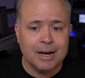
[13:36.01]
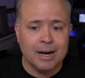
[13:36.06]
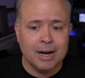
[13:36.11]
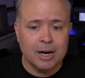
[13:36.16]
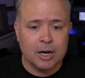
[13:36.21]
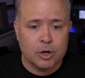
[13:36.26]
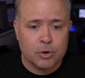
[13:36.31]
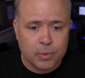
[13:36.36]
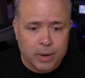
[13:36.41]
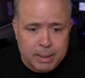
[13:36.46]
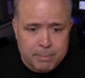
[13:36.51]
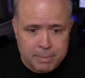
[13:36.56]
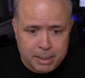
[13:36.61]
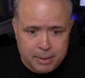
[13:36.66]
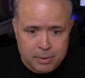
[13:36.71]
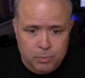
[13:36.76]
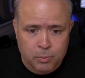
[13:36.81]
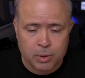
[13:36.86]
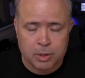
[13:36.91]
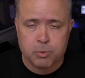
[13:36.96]

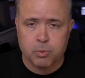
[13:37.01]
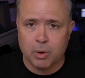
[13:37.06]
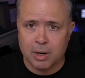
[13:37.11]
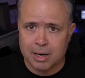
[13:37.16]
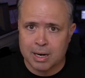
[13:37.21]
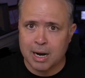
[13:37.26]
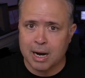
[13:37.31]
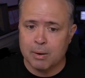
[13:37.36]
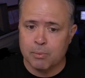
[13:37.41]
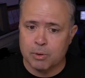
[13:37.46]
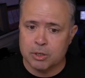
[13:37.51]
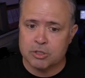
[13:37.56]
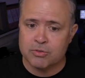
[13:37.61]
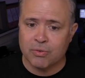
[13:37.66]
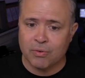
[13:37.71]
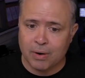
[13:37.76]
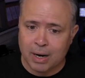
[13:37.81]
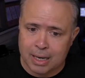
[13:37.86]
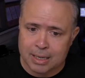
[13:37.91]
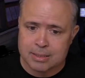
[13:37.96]
agreement with what God wants
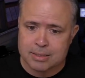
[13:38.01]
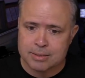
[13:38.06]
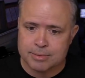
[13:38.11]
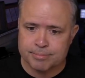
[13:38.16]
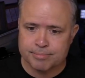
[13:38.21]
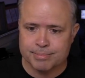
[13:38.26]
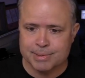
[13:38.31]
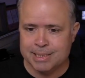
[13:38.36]
for us,